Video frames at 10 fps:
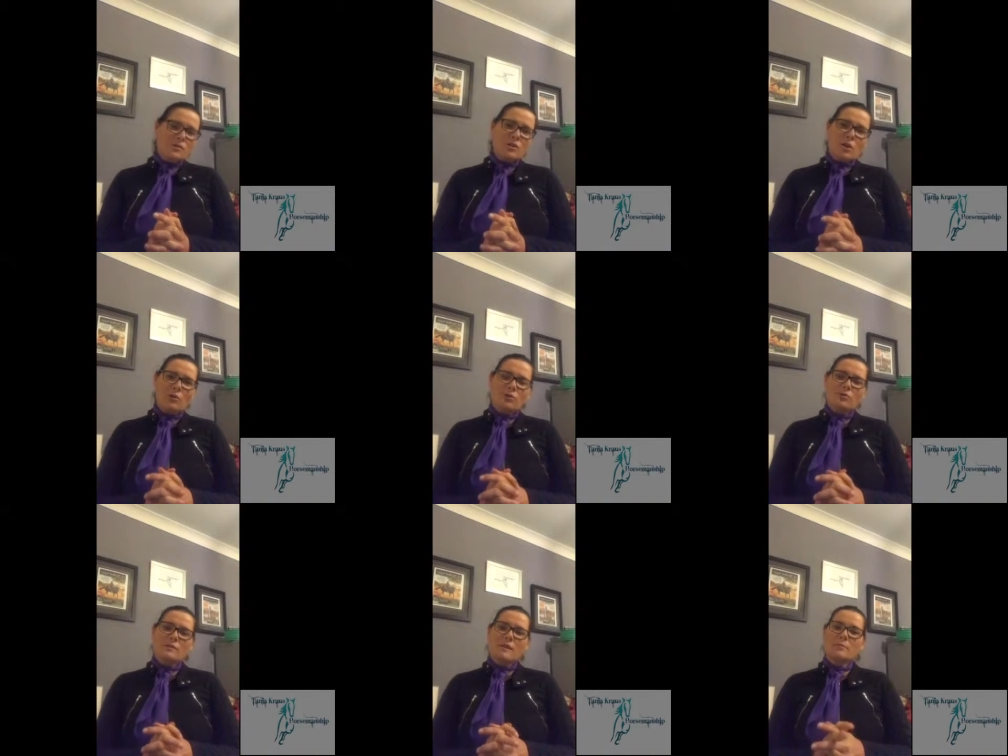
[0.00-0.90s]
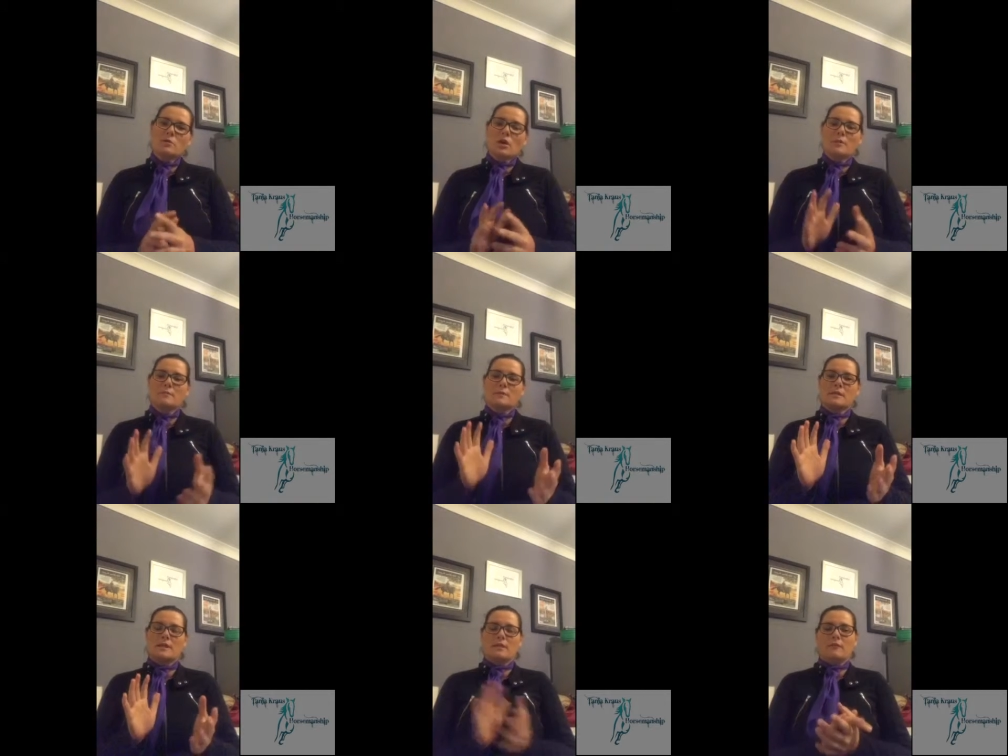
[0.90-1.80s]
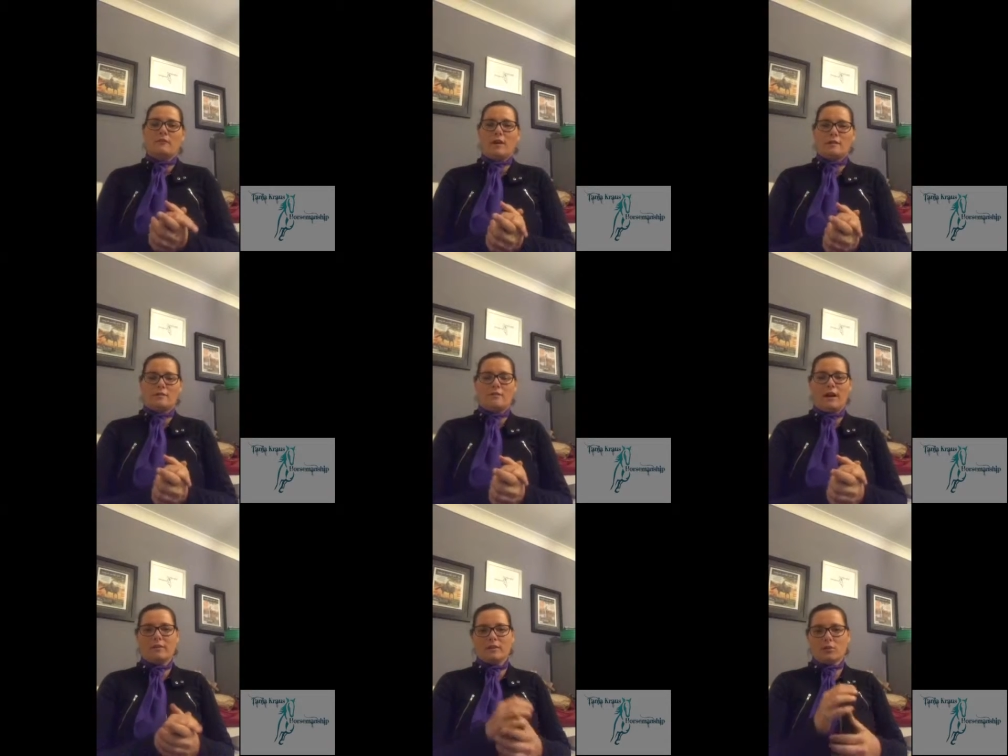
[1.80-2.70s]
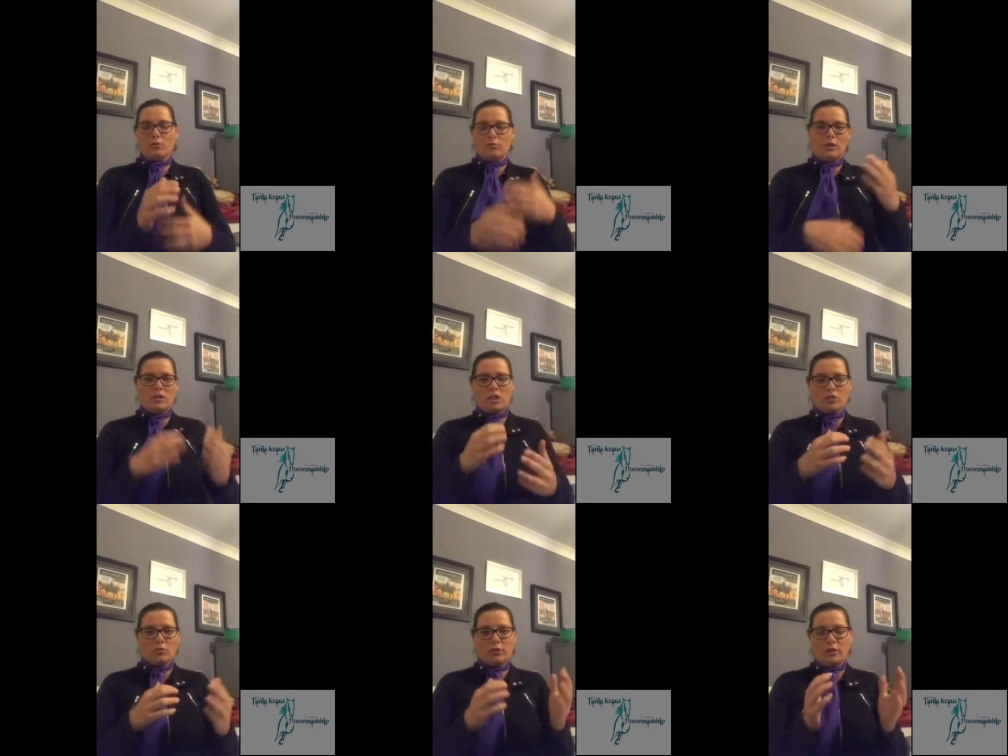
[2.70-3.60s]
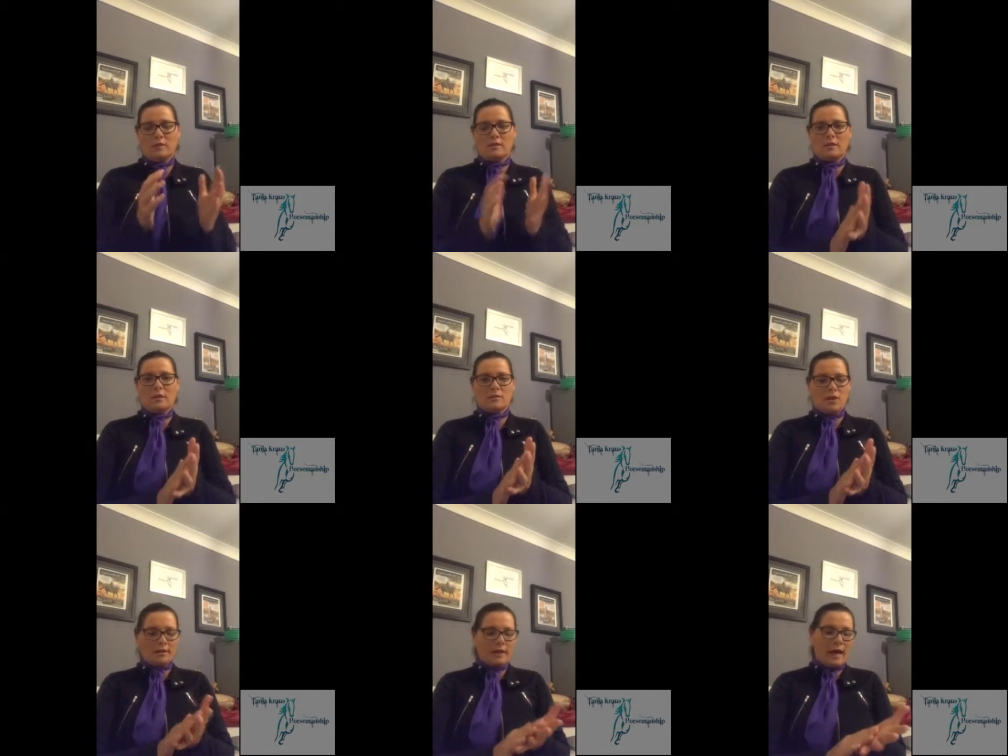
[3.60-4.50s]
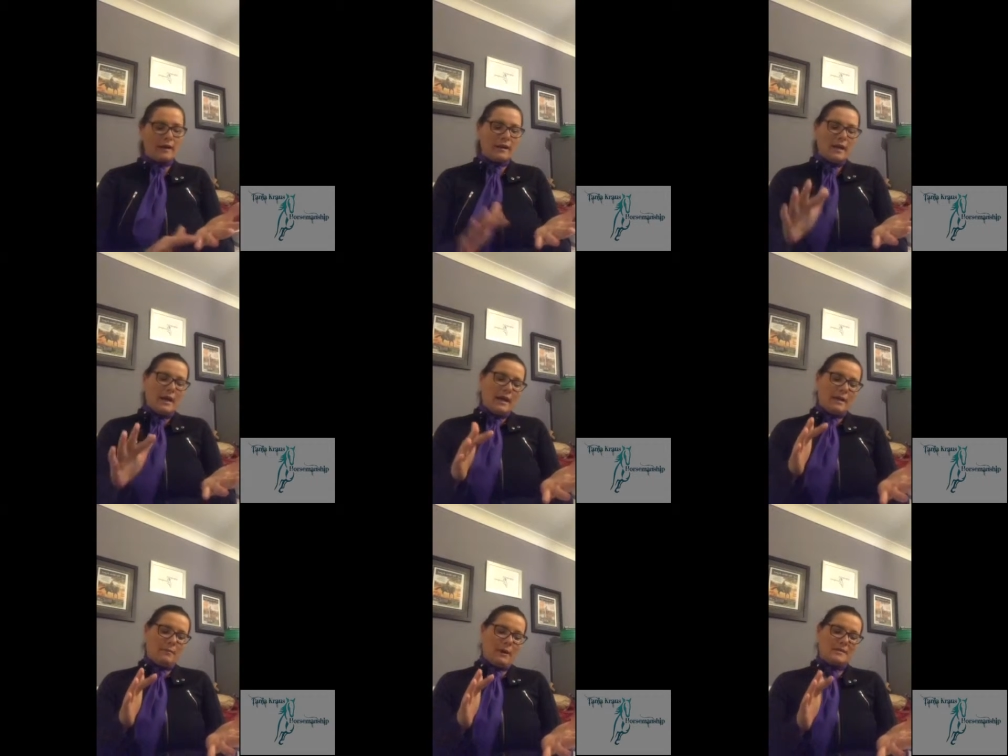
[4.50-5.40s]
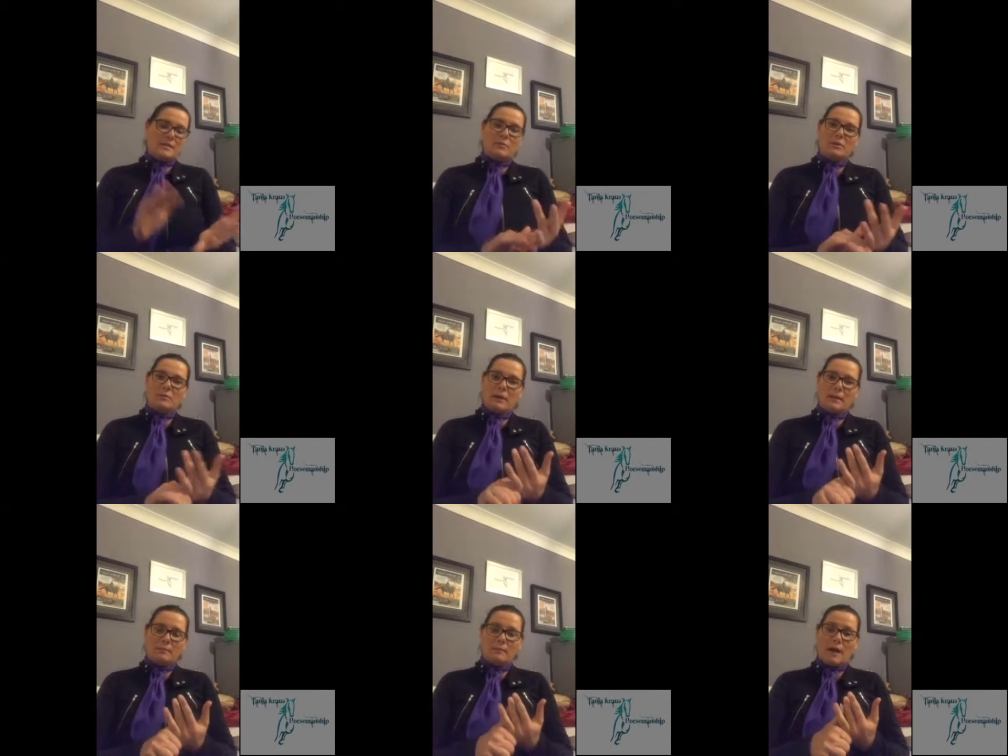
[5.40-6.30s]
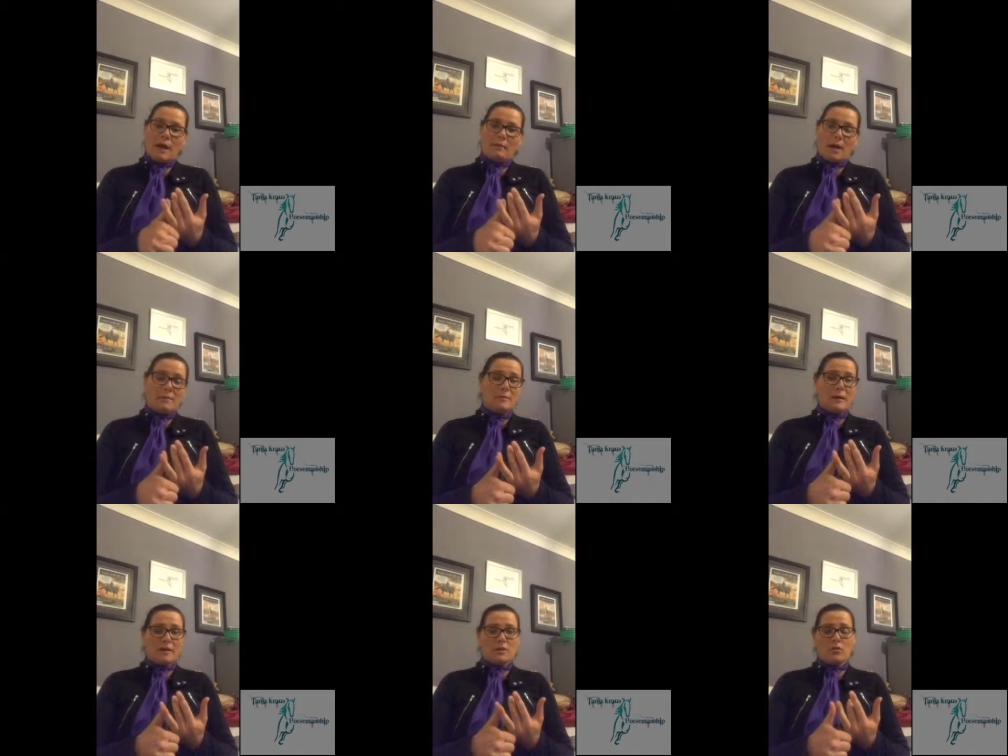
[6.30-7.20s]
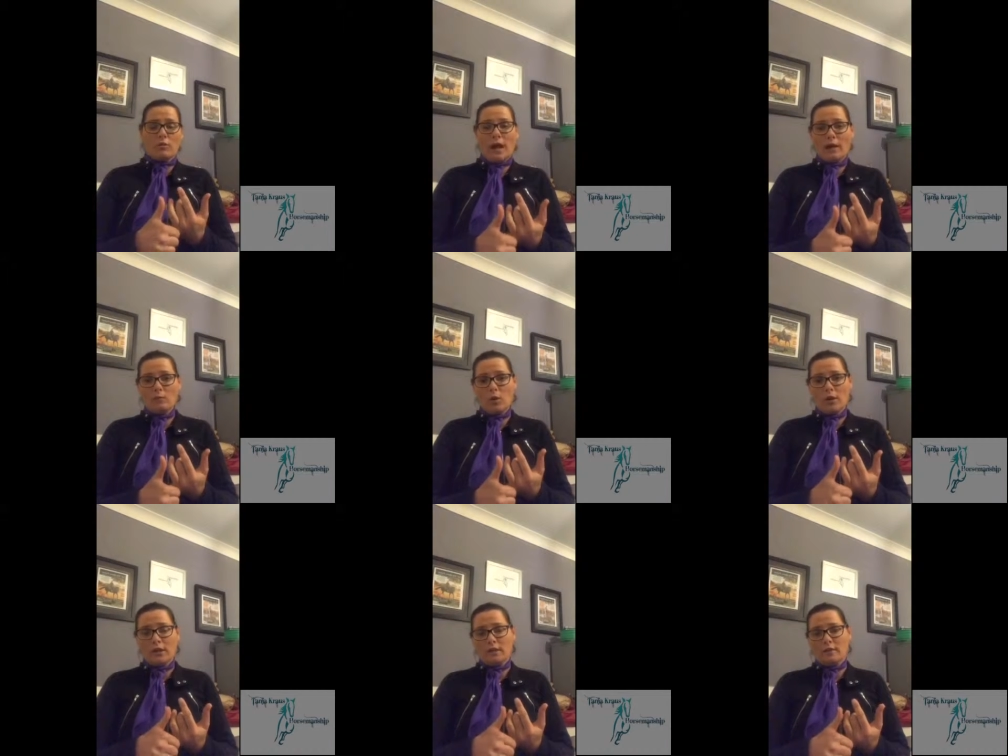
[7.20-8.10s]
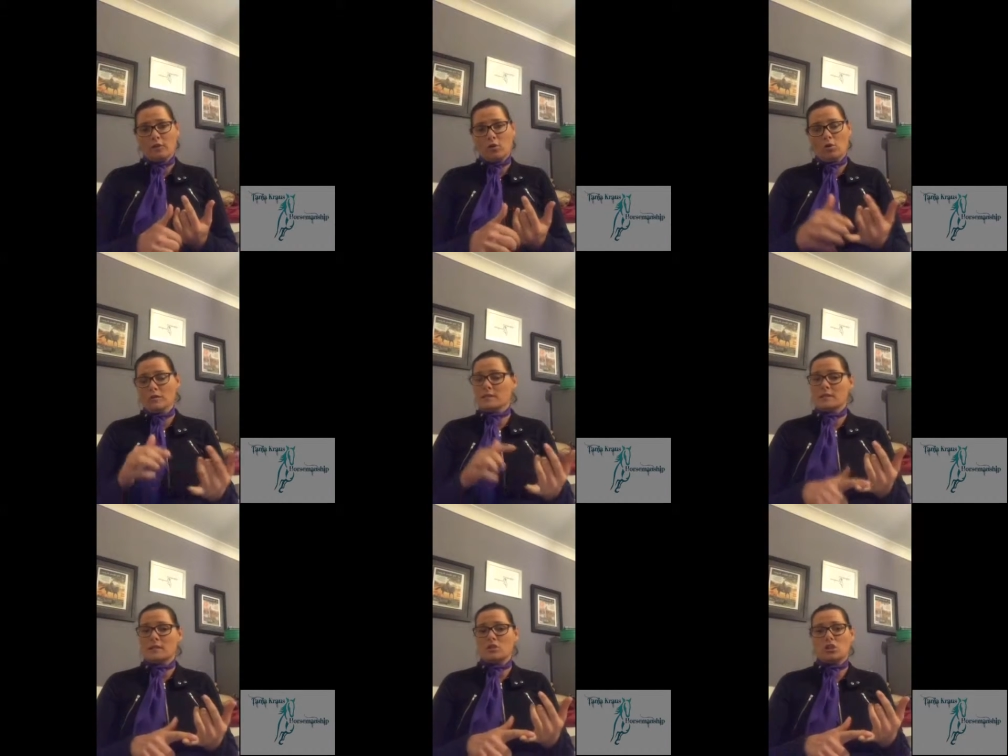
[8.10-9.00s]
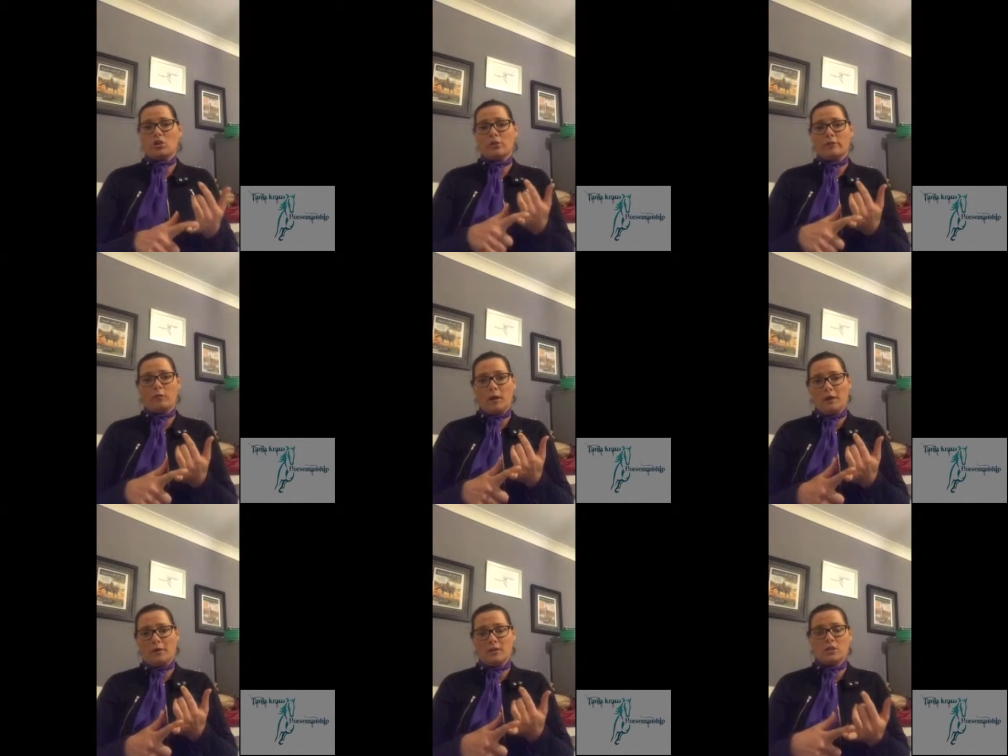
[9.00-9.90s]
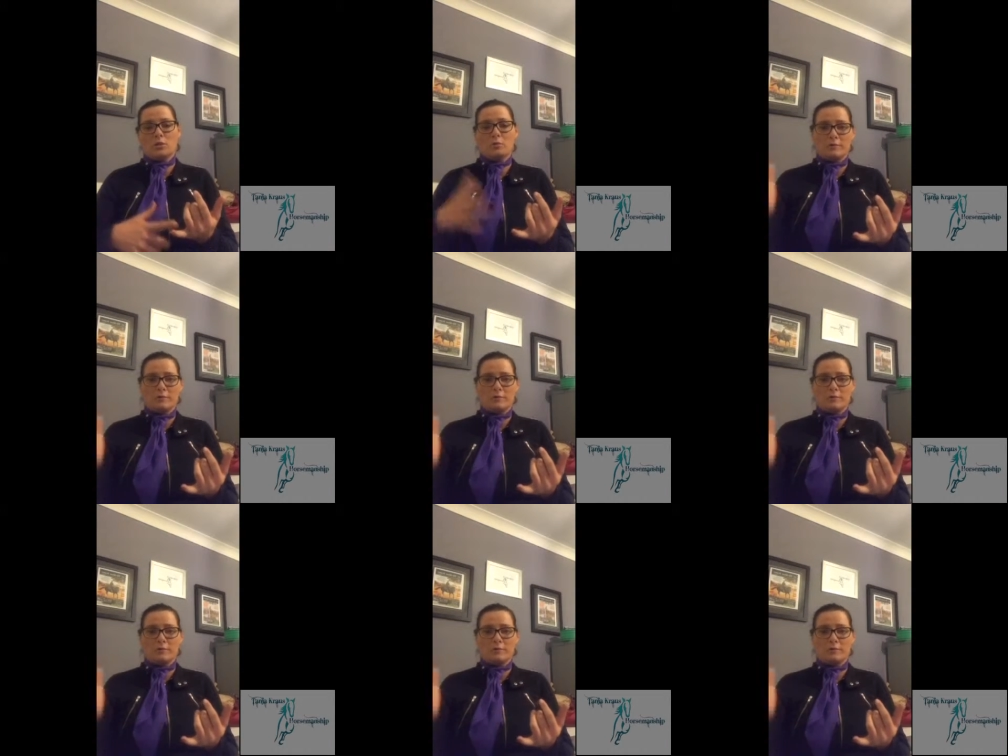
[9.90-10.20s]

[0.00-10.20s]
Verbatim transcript: So sometimes in the face of having to reschedule things and things like that, it may simply mean coming back to groundwork if the horse is injured or if we're injured.